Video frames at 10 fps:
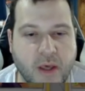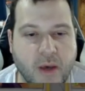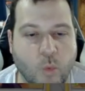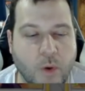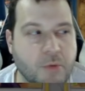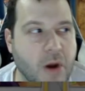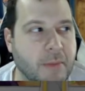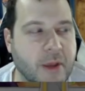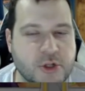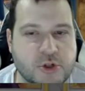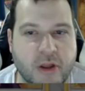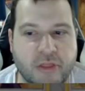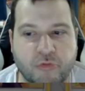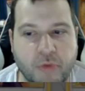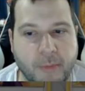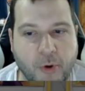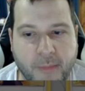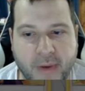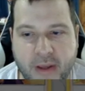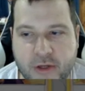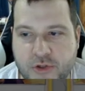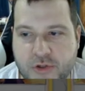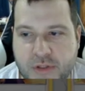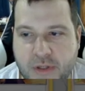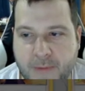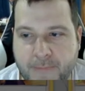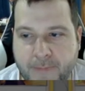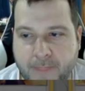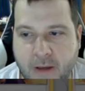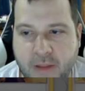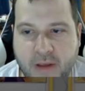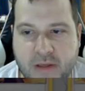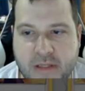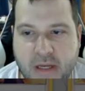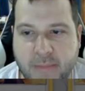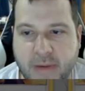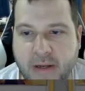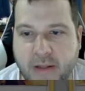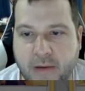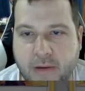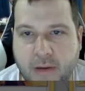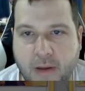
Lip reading: 1 Prime Catcher and 3 Pokemon Catchers. I think is kind of my idea.